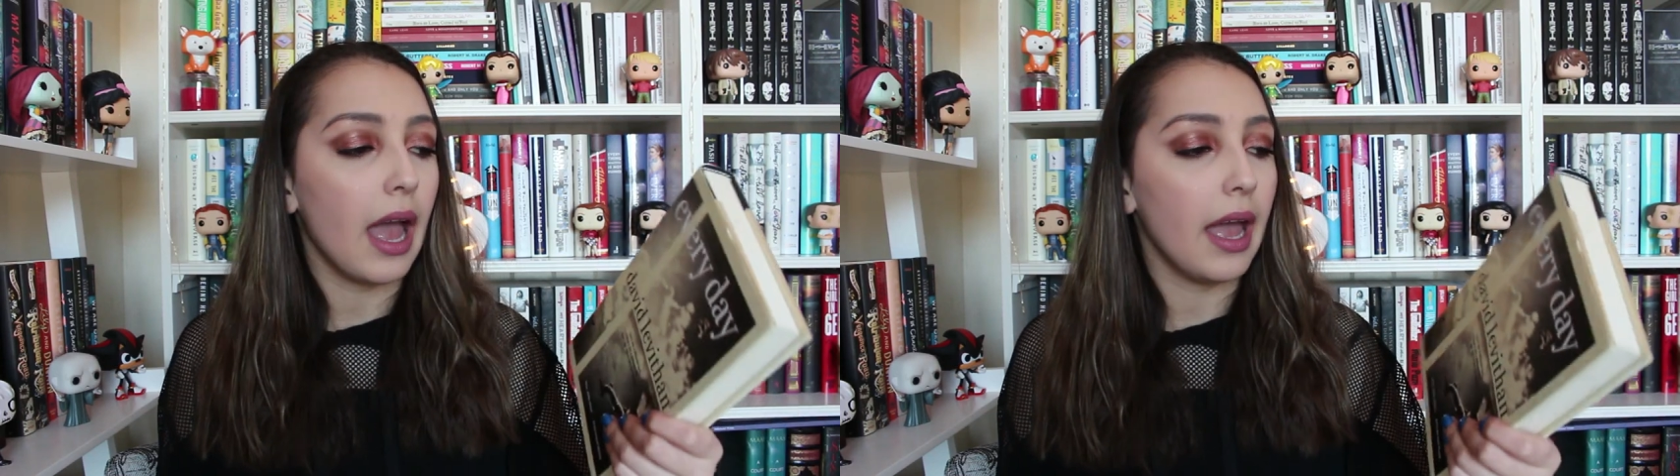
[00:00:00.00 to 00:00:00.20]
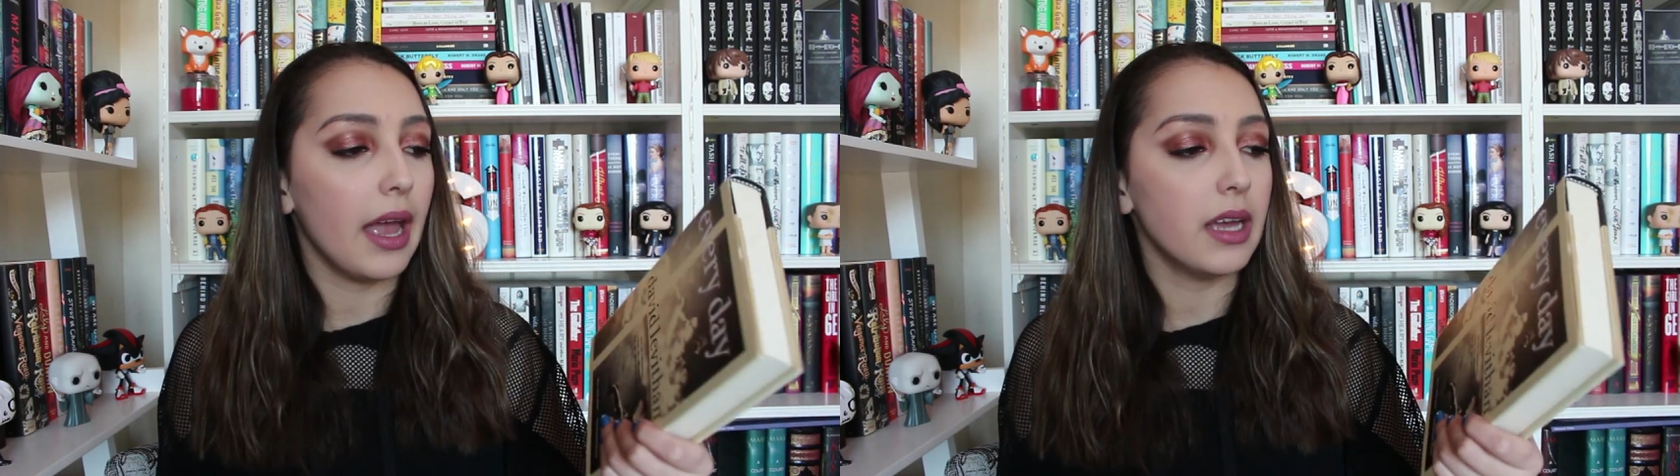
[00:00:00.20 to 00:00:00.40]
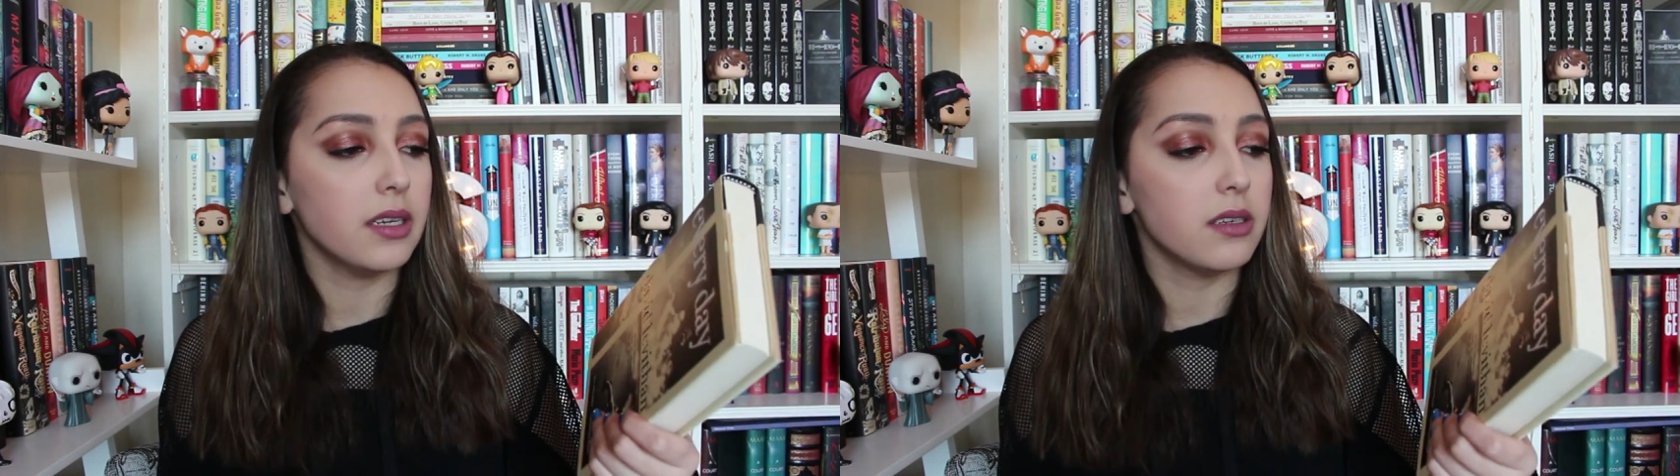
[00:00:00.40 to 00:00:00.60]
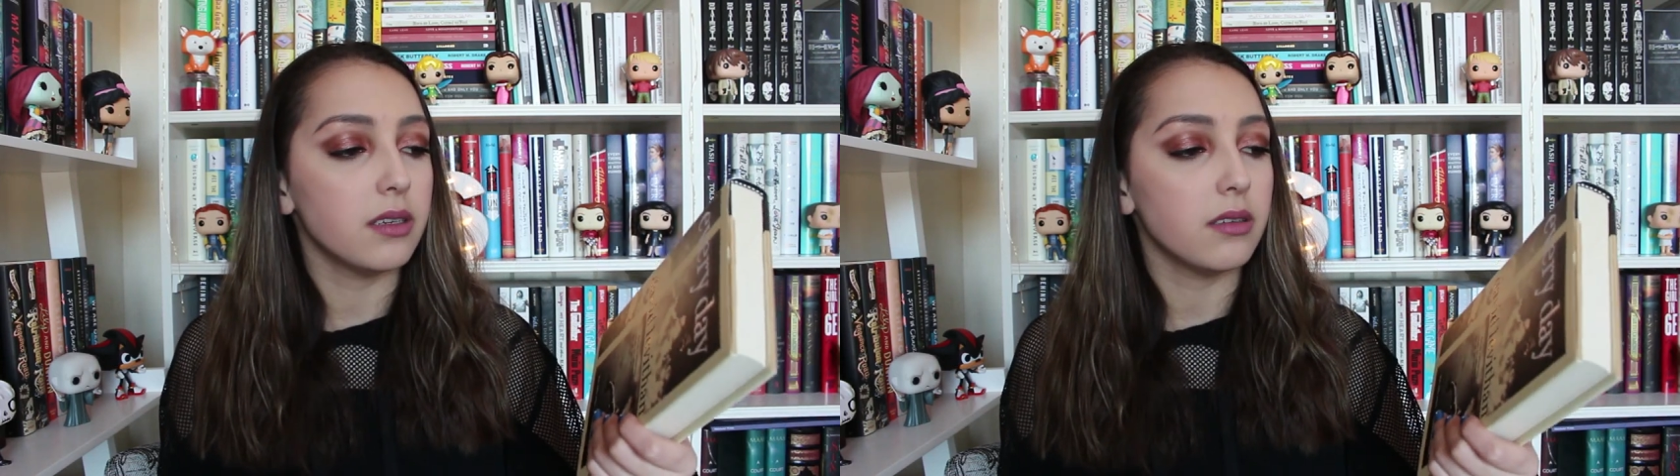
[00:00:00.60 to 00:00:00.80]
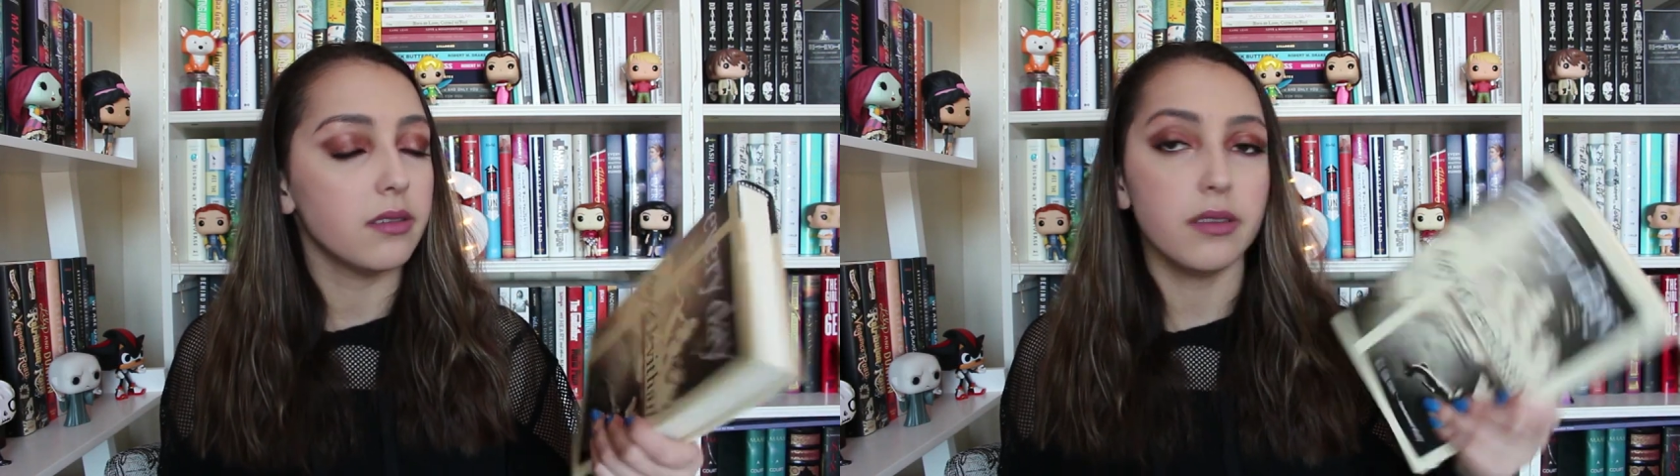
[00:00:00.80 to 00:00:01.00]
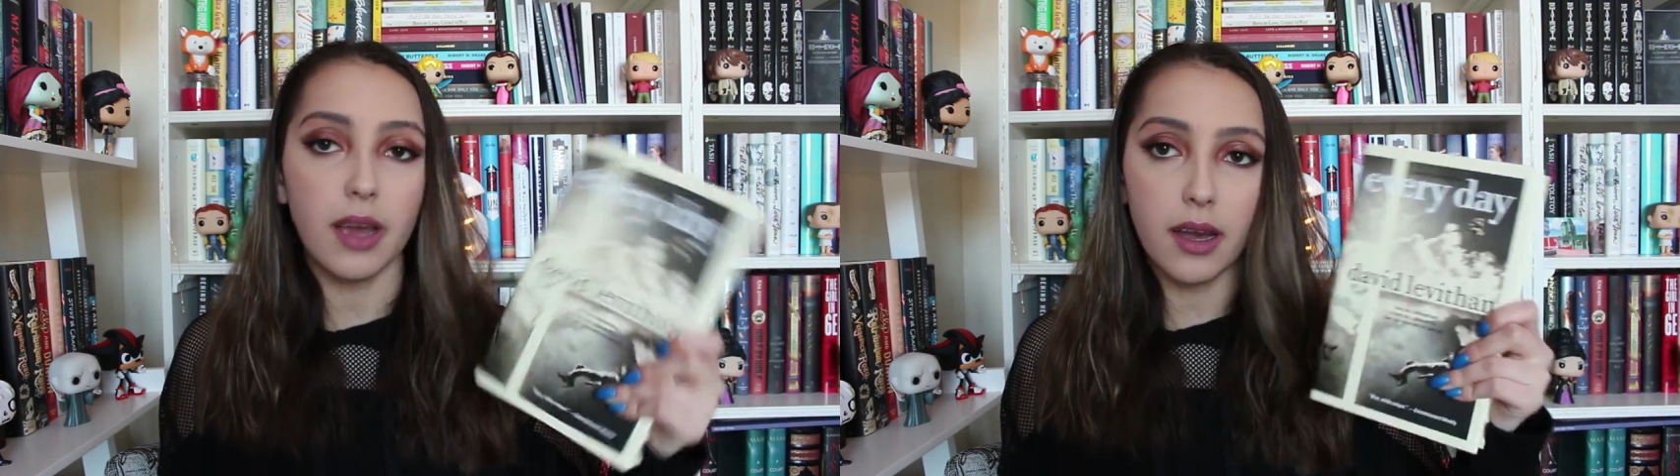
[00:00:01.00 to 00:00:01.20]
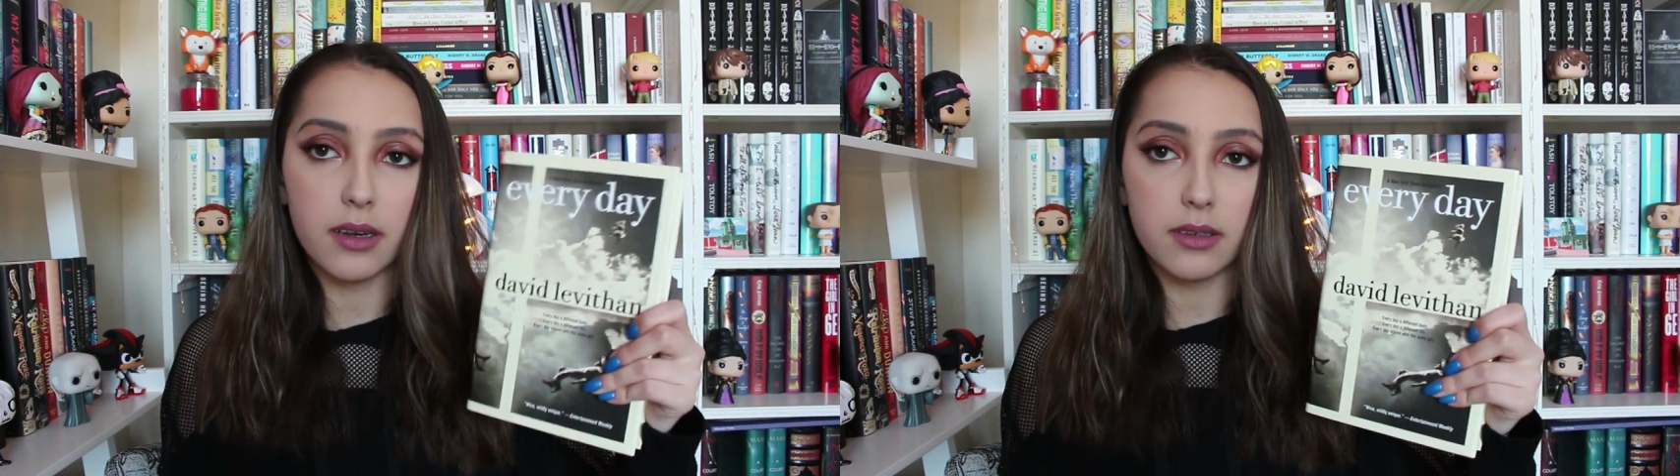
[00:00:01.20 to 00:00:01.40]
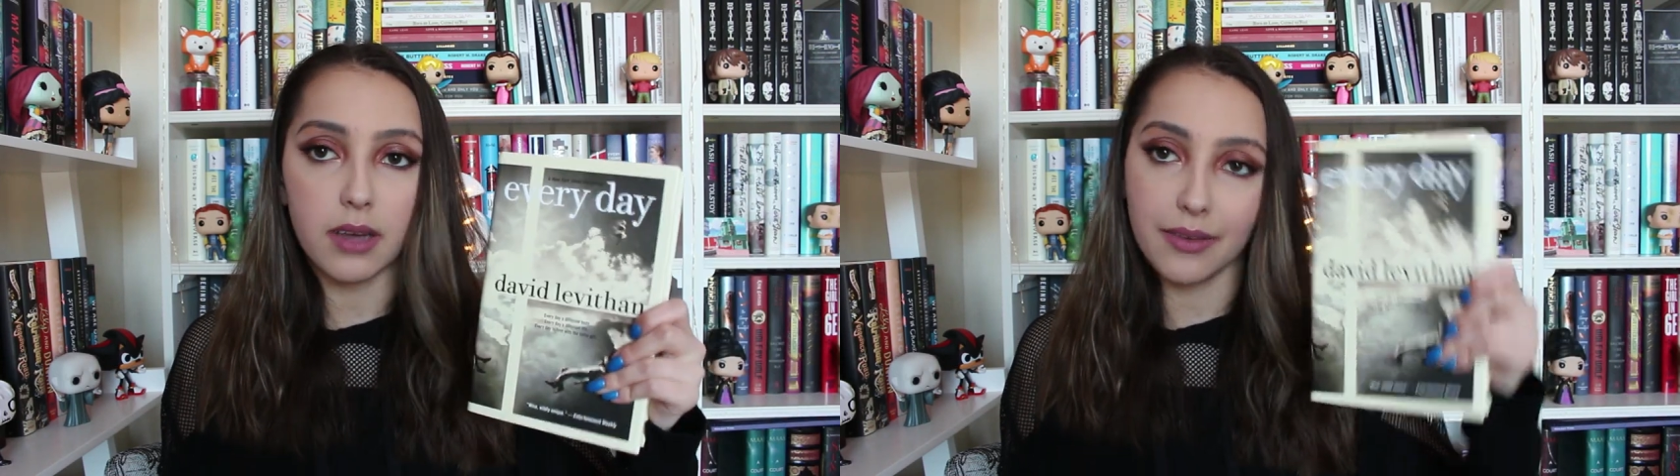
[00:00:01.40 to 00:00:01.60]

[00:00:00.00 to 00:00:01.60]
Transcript: and yeah,